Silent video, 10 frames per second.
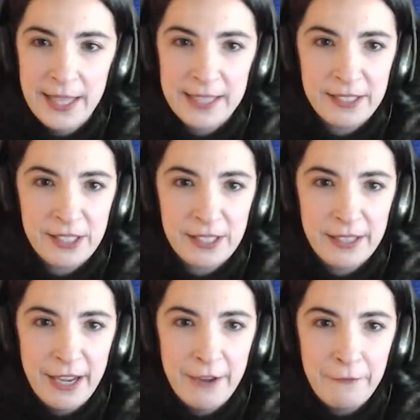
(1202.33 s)
in this
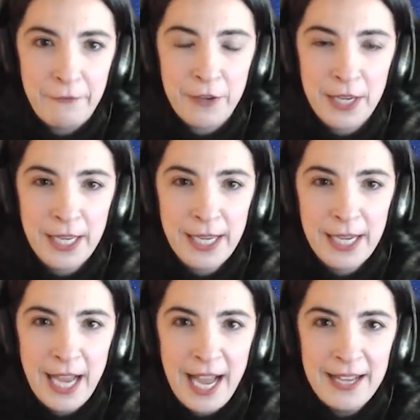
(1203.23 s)
if
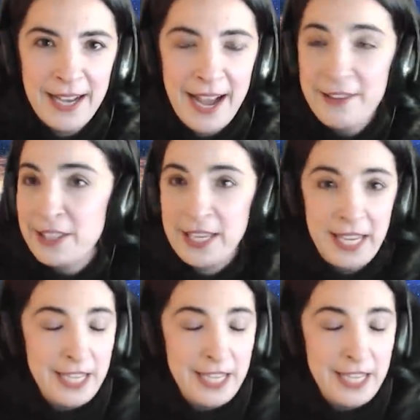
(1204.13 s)
I, no, the